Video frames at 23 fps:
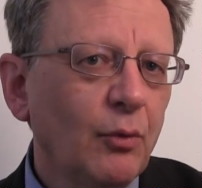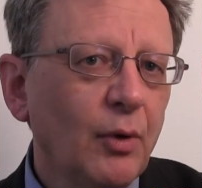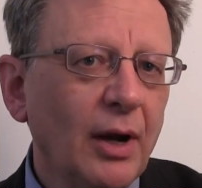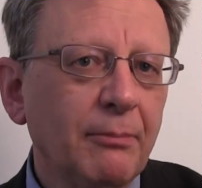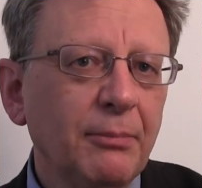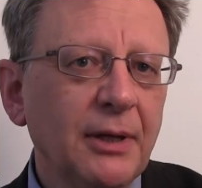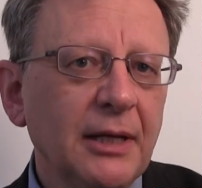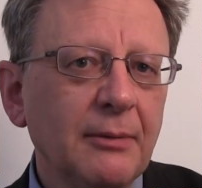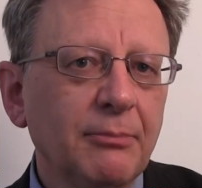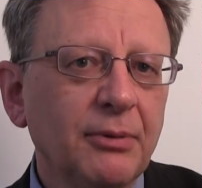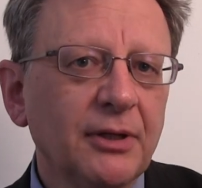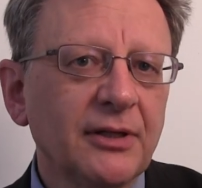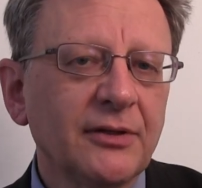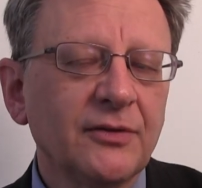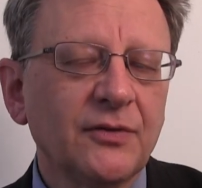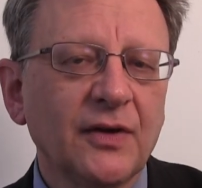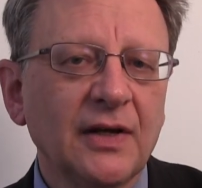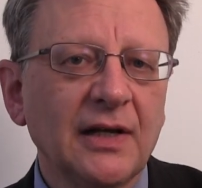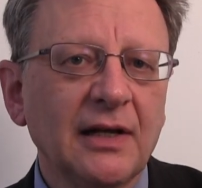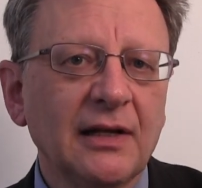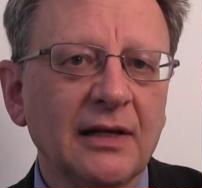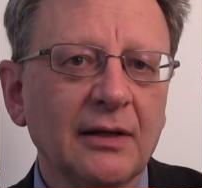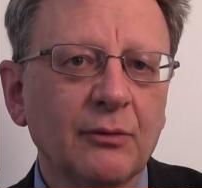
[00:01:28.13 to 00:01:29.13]
where people are
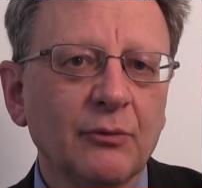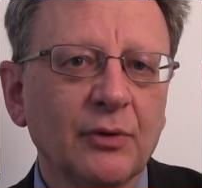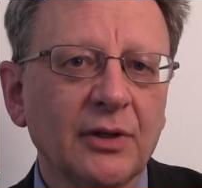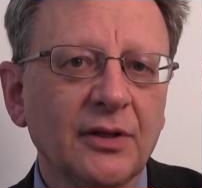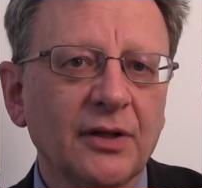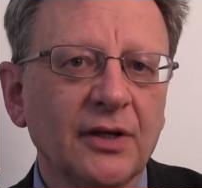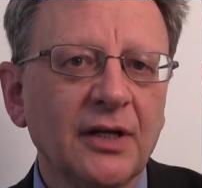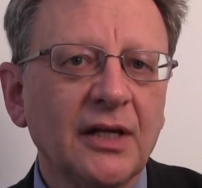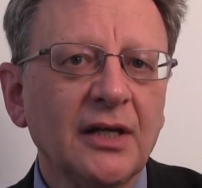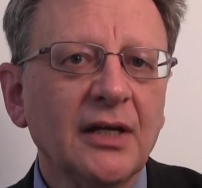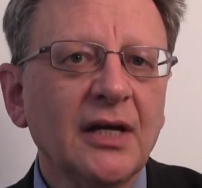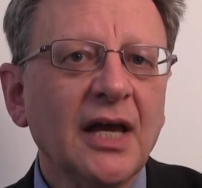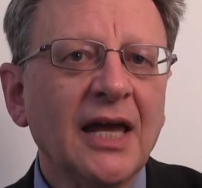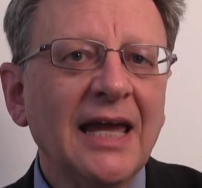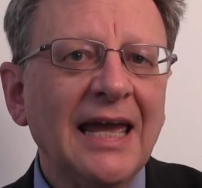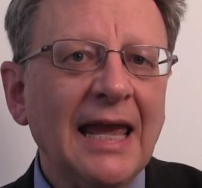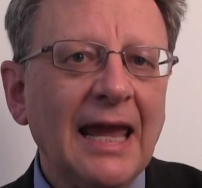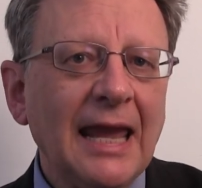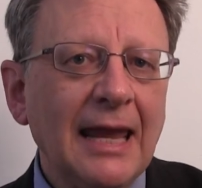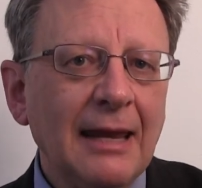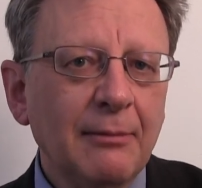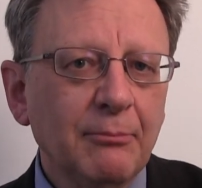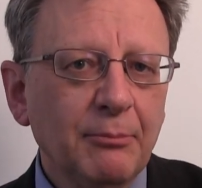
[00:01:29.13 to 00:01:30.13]
dealing with the
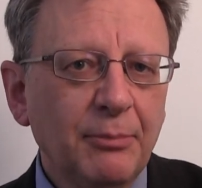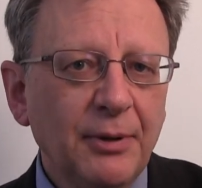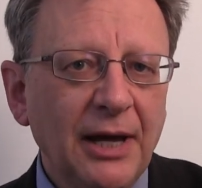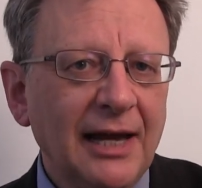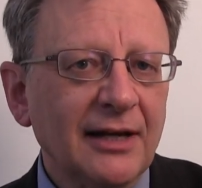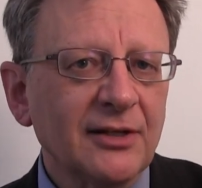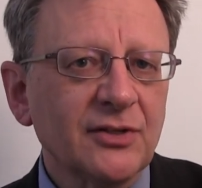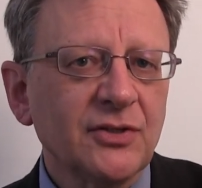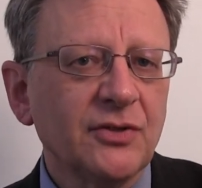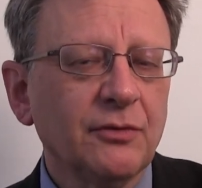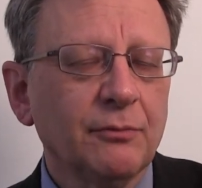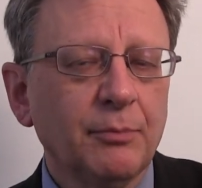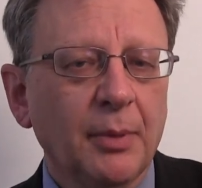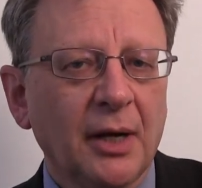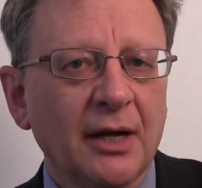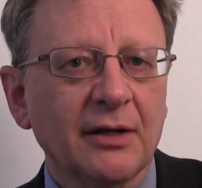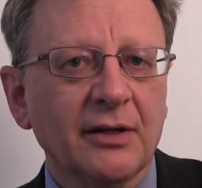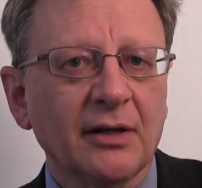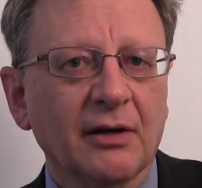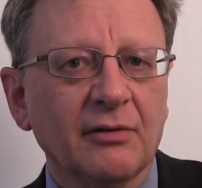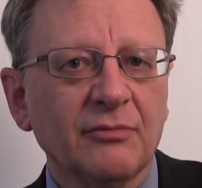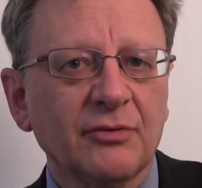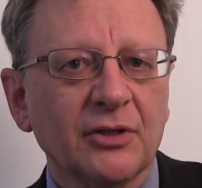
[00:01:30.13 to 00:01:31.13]
impacts of
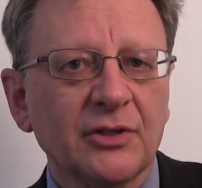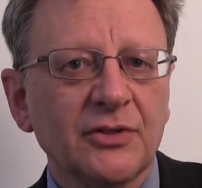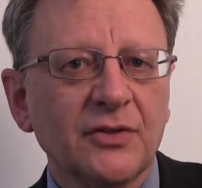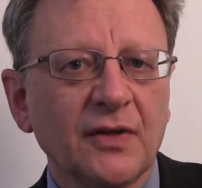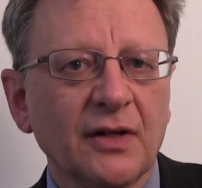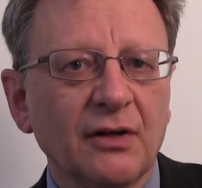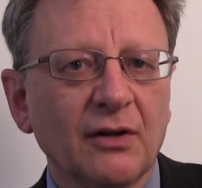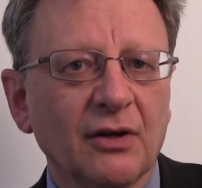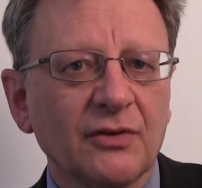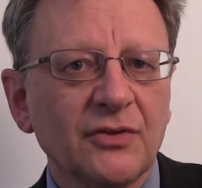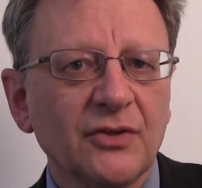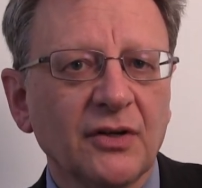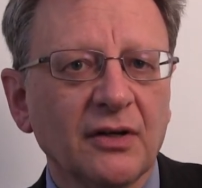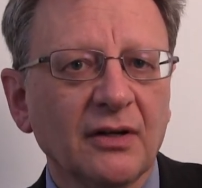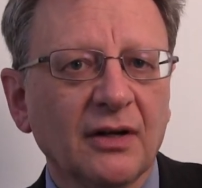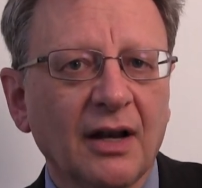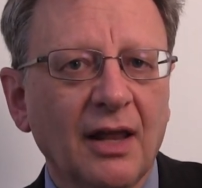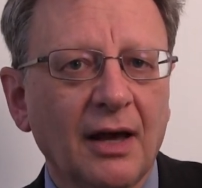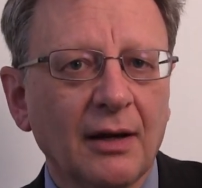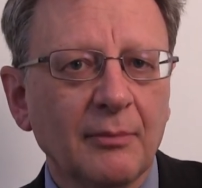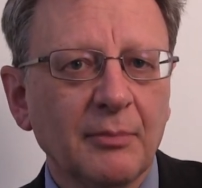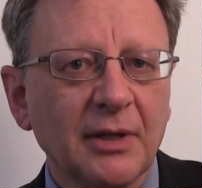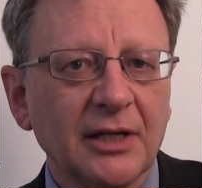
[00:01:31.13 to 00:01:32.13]
biodiversity loss
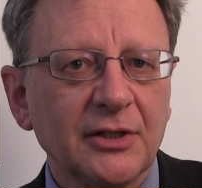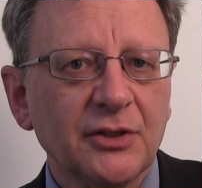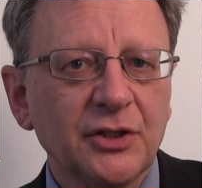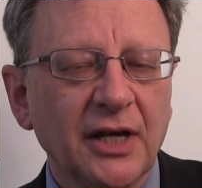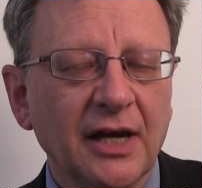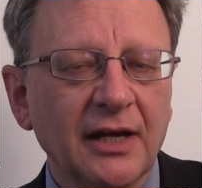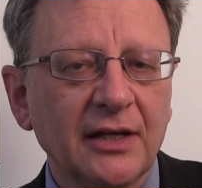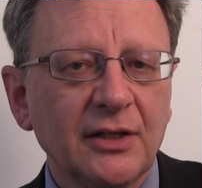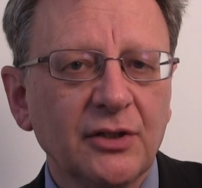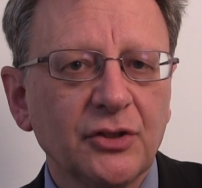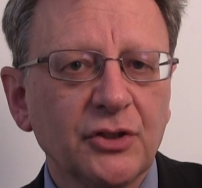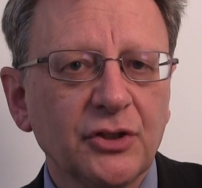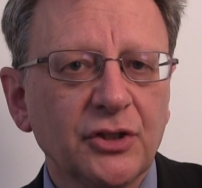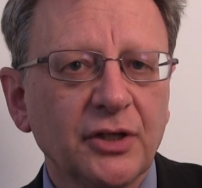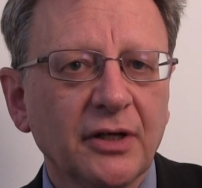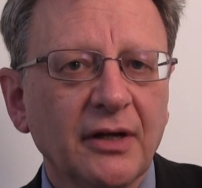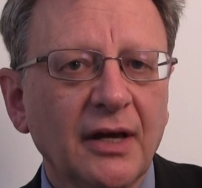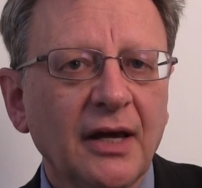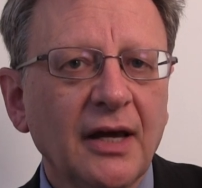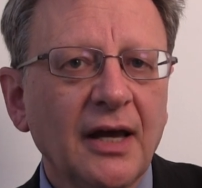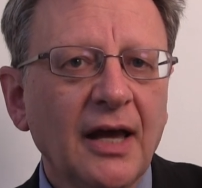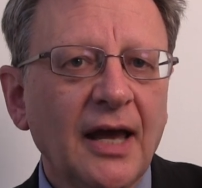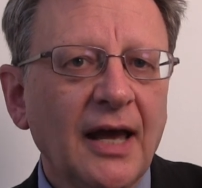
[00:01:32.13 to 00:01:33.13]
and climate change.